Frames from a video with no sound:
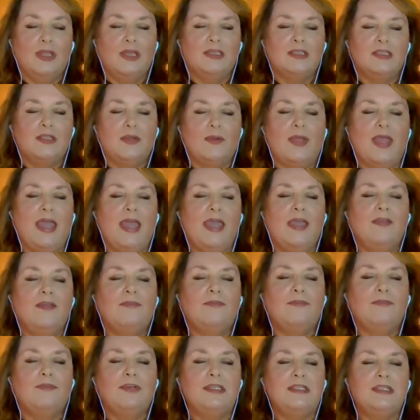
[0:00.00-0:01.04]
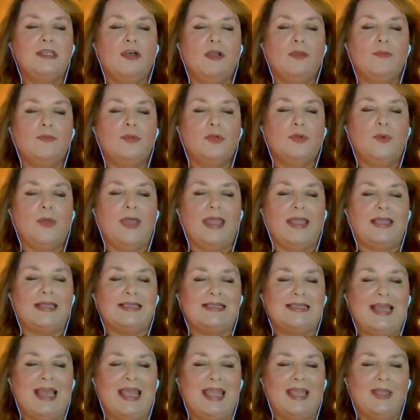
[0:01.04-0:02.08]
So every time you
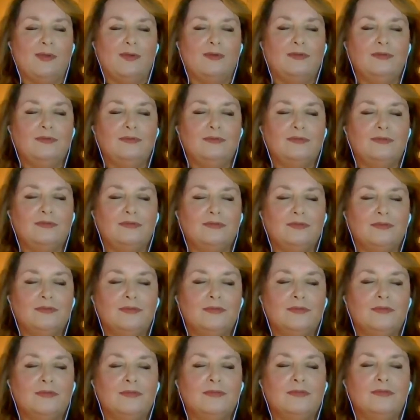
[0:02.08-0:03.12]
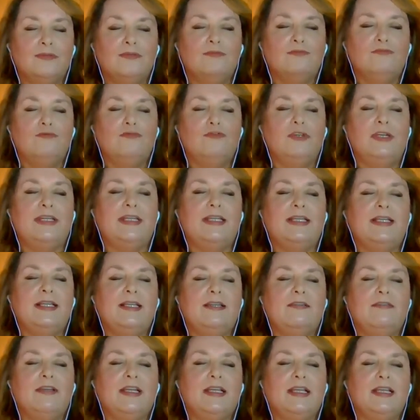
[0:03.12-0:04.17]
exhale, really,
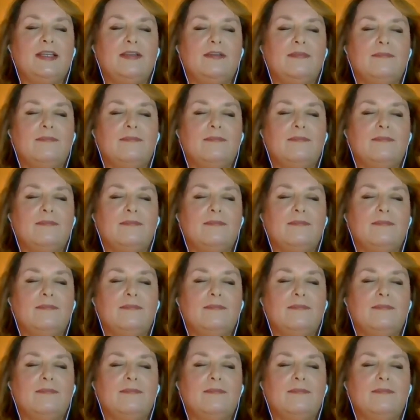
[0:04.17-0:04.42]
really